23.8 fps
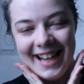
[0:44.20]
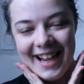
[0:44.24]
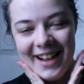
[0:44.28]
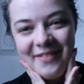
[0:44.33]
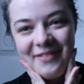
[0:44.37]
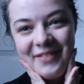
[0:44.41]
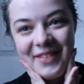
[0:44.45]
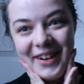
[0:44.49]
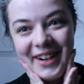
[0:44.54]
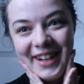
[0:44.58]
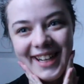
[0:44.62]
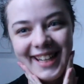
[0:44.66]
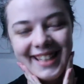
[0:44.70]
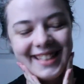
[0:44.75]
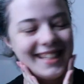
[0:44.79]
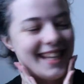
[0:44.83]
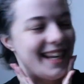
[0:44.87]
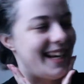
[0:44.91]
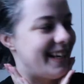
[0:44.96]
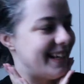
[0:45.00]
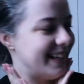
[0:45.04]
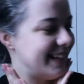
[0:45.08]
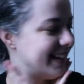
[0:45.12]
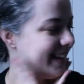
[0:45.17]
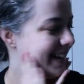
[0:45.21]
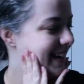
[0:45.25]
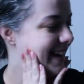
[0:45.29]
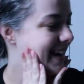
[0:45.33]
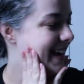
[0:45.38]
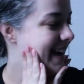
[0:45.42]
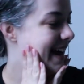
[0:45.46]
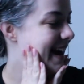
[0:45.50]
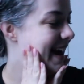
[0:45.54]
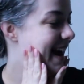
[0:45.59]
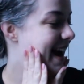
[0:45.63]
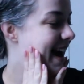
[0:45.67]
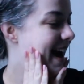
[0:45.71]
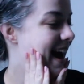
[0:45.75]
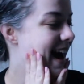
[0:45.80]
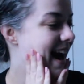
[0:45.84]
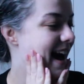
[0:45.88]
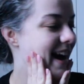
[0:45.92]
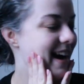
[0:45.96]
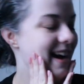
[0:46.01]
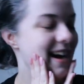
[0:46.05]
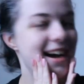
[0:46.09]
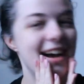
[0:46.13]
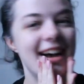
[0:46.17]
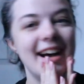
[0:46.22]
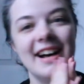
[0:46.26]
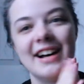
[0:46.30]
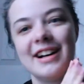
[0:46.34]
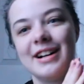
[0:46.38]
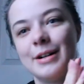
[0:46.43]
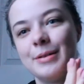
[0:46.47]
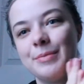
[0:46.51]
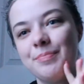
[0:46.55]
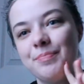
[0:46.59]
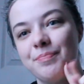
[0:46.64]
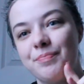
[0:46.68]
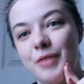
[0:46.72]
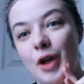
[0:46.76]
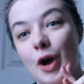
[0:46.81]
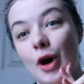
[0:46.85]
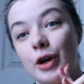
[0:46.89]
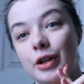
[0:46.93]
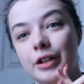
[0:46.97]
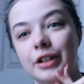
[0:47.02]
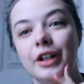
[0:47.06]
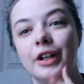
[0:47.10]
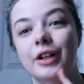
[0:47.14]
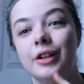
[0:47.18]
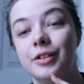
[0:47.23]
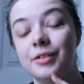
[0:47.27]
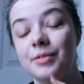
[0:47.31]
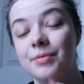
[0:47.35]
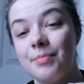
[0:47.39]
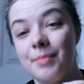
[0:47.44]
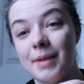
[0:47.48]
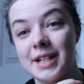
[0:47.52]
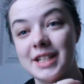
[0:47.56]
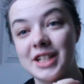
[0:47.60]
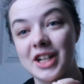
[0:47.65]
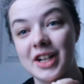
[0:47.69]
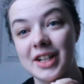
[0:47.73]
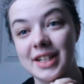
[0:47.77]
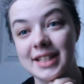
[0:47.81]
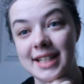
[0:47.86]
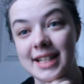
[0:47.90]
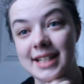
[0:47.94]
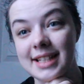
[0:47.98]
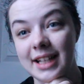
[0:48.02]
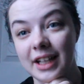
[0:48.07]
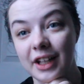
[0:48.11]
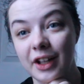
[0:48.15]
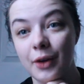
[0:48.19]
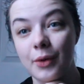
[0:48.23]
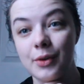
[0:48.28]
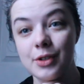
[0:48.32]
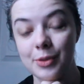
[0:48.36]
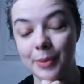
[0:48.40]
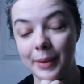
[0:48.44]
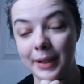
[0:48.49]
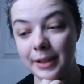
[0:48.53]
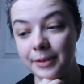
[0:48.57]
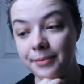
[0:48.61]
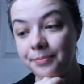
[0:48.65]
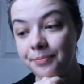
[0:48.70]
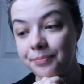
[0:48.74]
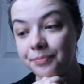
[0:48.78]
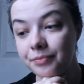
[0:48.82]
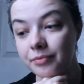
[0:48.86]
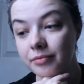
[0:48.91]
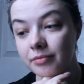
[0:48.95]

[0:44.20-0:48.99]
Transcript: I'm very excited. Harlow, my dog, says hello as well.